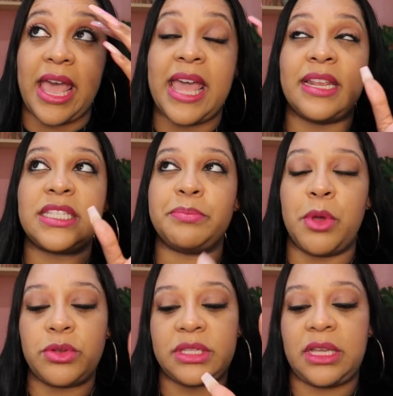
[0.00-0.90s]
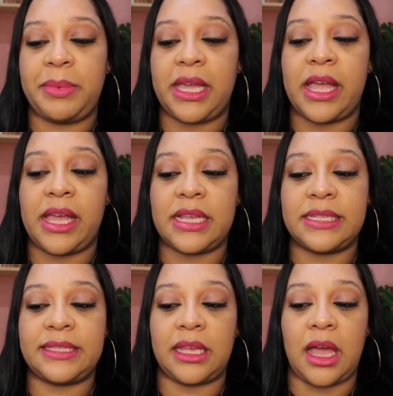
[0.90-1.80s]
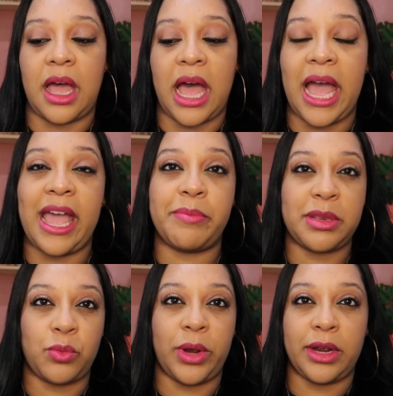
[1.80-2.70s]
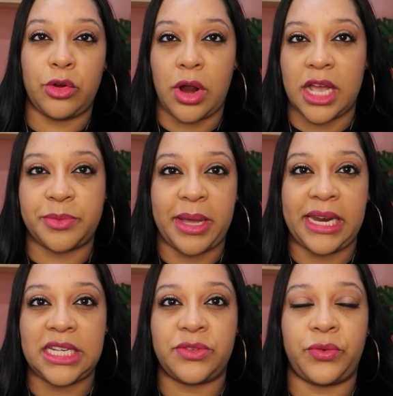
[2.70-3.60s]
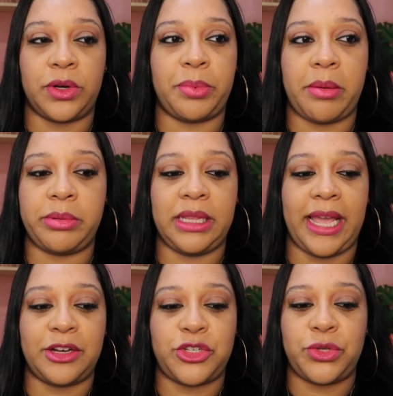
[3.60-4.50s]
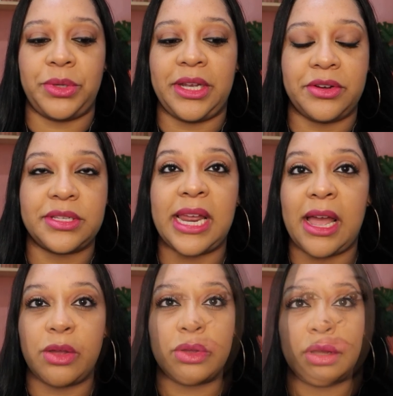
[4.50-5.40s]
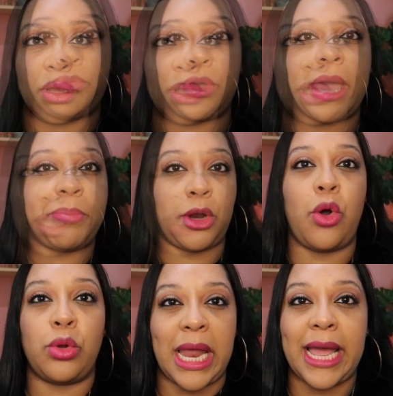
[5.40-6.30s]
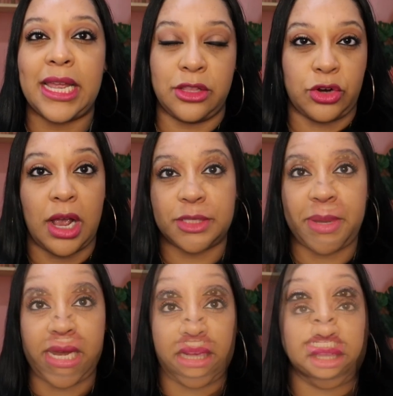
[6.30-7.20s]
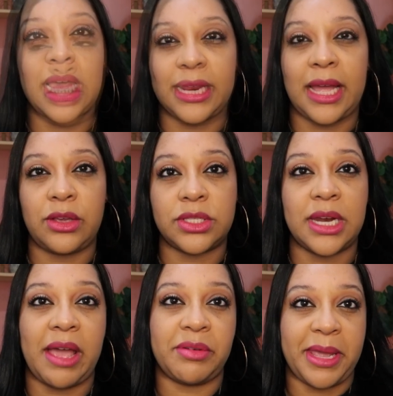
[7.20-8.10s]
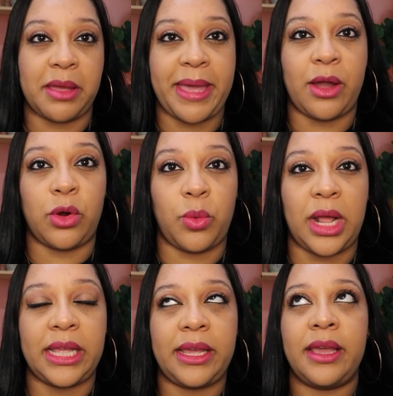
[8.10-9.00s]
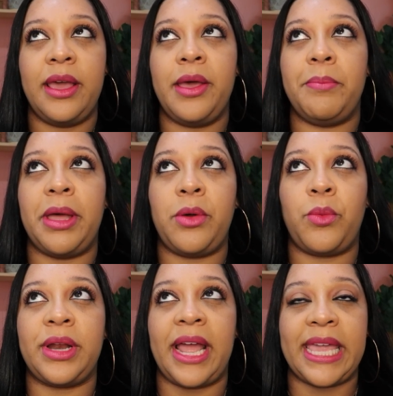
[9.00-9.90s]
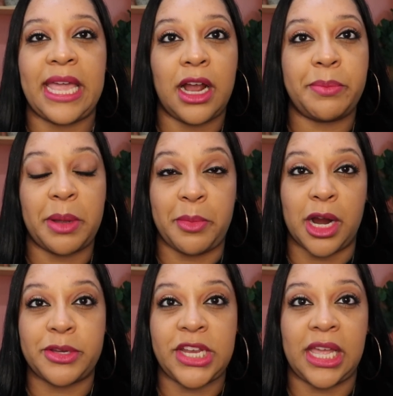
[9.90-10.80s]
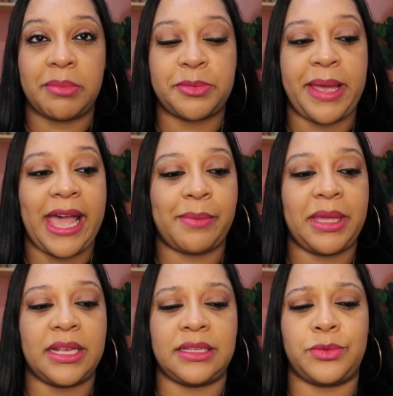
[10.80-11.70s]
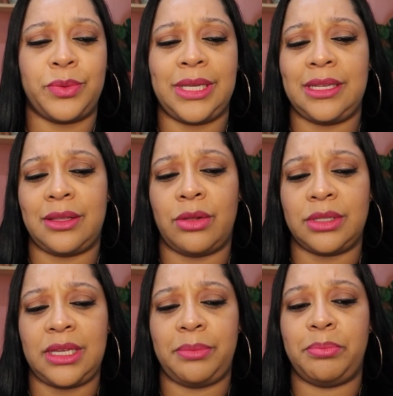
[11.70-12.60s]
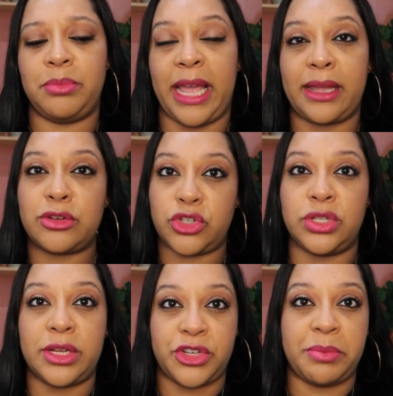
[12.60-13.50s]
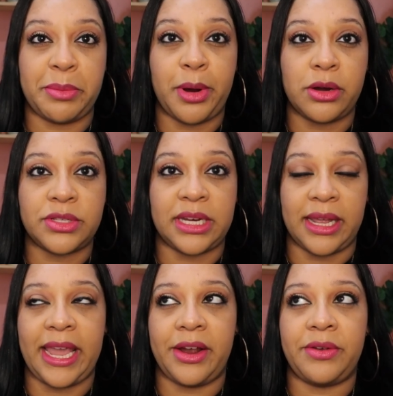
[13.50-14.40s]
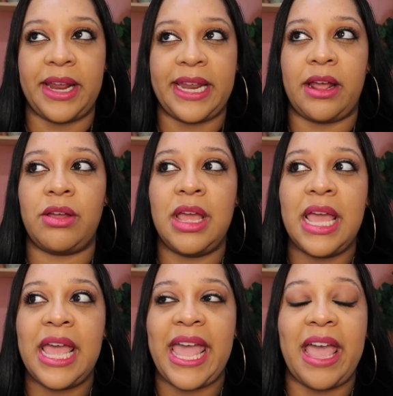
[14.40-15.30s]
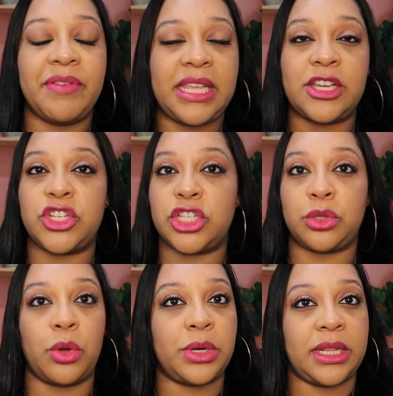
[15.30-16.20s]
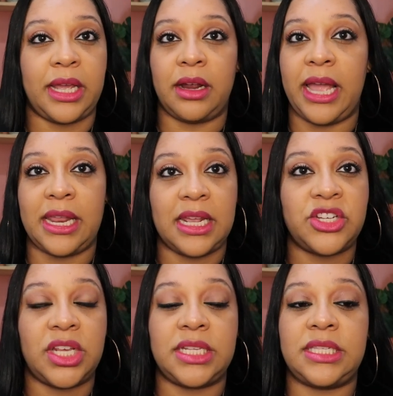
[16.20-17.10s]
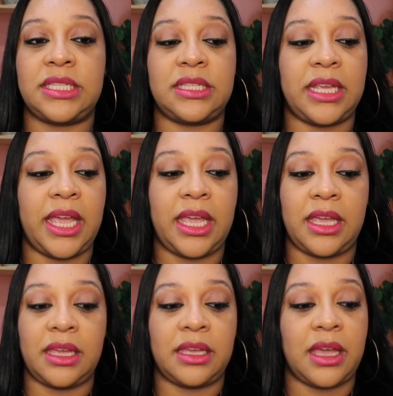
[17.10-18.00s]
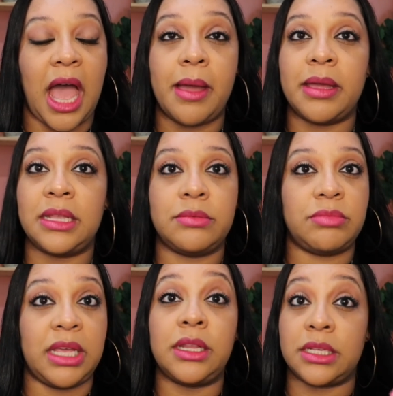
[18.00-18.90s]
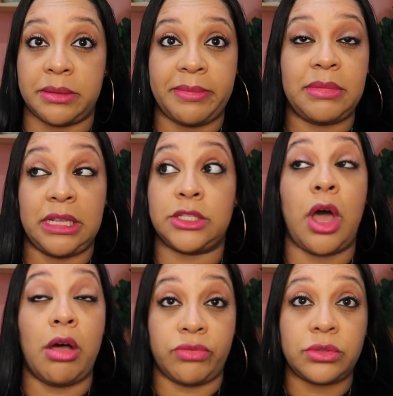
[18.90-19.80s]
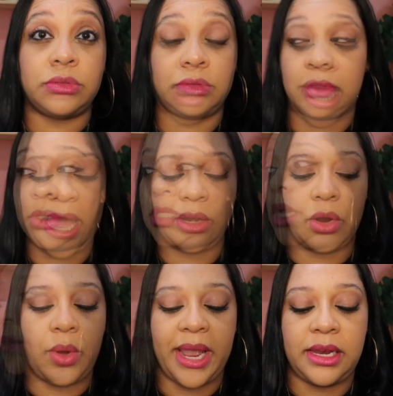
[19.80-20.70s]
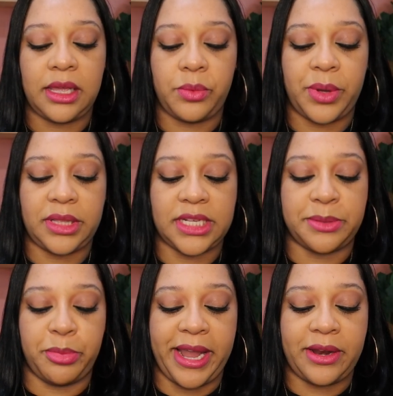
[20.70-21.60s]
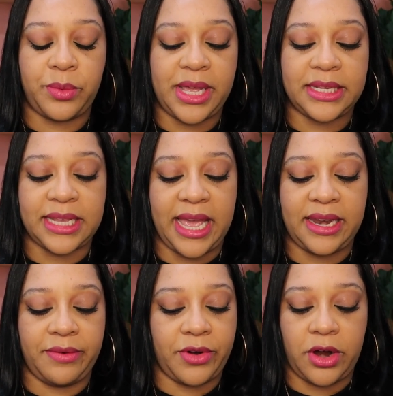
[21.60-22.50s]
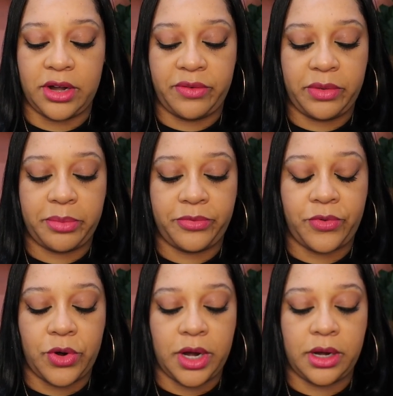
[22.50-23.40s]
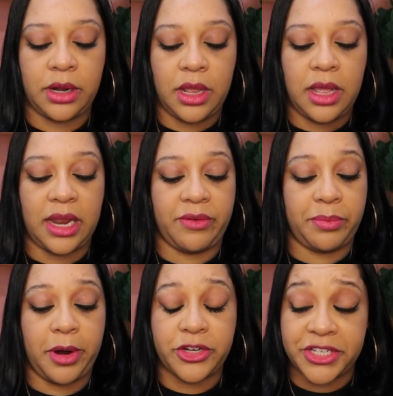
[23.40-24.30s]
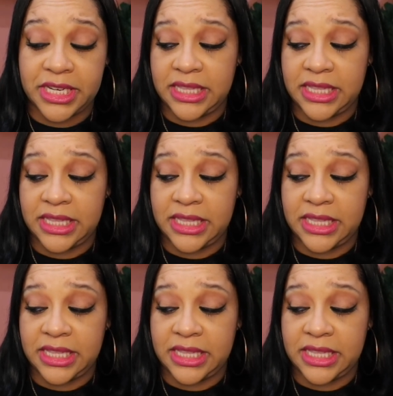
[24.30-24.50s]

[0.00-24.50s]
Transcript: And it's mostly because I have been wearing crossbodies for probably like two years now. You can't put a whole lot in the crossbody. So I kind of got used to not having to make a bag or a wallet. But when I carry my Marc Jacobs bag, because that's really the only like legitimate purse that I carry right now, everything is just thrown in there. And it just, uh, it, it looks it looks awful. Yeah, I had no idea what this brand was. I had never heard of it before. I never purchased